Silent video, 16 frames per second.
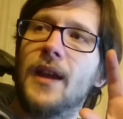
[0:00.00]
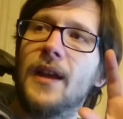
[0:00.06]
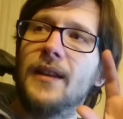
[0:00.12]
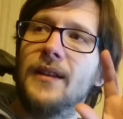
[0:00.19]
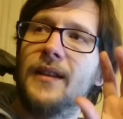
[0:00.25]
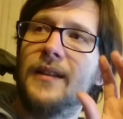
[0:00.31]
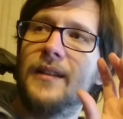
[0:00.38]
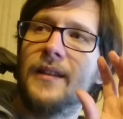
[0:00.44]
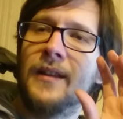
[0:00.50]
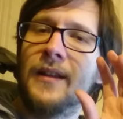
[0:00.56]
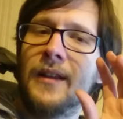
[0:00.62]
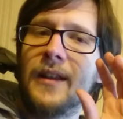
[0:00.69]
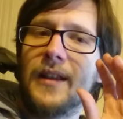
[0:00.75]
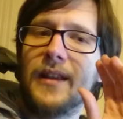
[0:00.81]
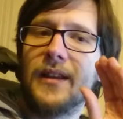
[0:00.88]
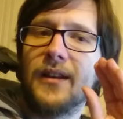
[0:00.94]
And
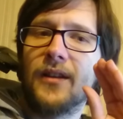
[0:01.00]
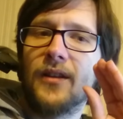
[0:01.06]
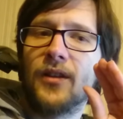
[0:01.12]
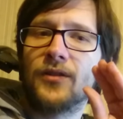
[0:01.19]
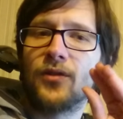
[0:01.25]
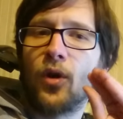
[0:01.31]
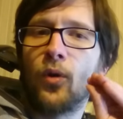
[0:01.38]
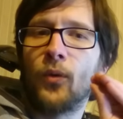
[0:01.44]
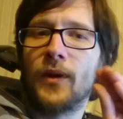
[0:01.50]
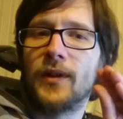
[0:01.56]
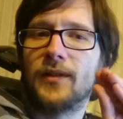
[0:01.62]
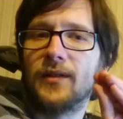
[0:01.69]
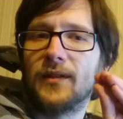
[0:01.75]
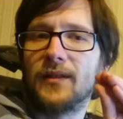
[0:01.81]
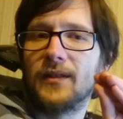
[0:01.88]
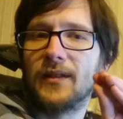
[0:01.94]
in, not
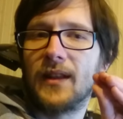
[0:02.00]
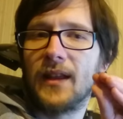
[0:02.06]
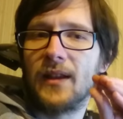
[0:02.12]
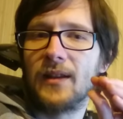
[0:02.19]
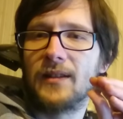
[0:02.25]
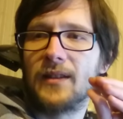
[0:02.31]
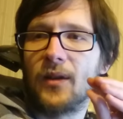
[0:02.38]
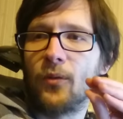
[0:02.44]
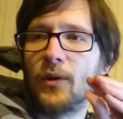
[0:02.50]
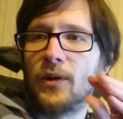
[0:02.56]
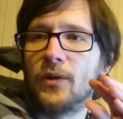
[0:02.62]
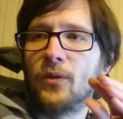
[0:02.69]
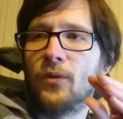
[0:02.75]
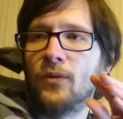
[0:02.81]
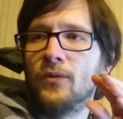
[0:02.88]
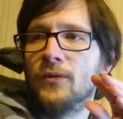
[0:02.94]
always they, they will
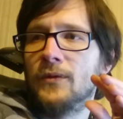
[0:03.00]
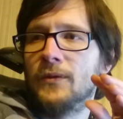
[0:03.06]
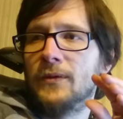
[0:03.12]
do